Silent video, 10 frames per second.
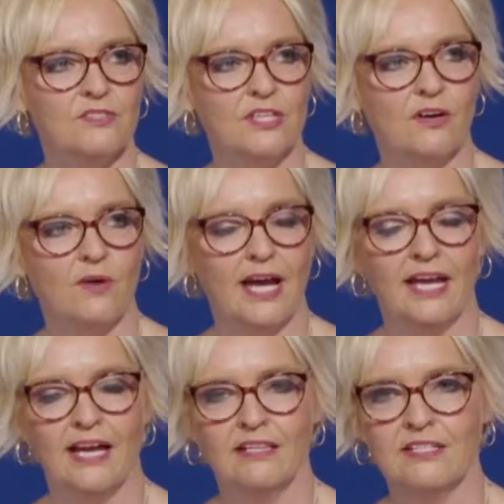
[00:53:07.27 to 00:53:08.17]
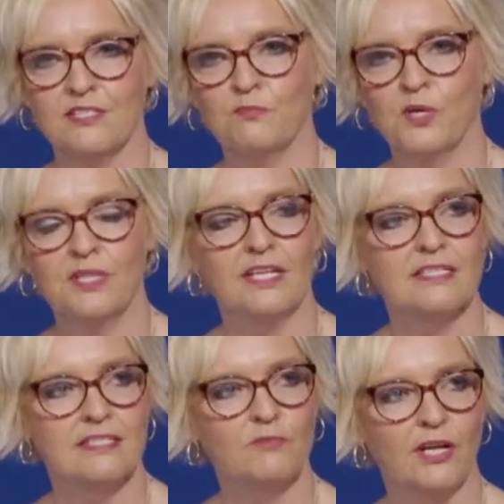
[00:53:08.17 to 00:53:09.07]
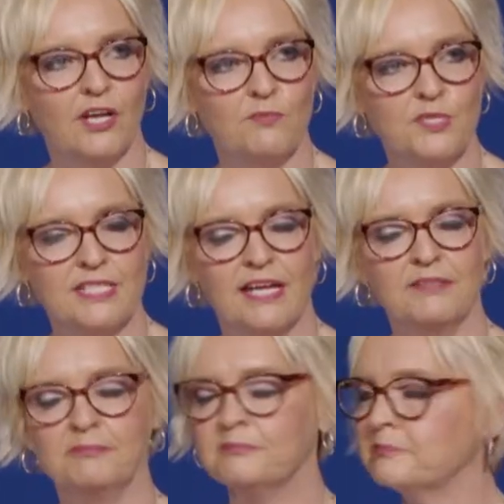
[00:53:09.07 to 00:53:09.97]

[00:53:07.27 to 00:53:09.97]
So I highly support this, 100%.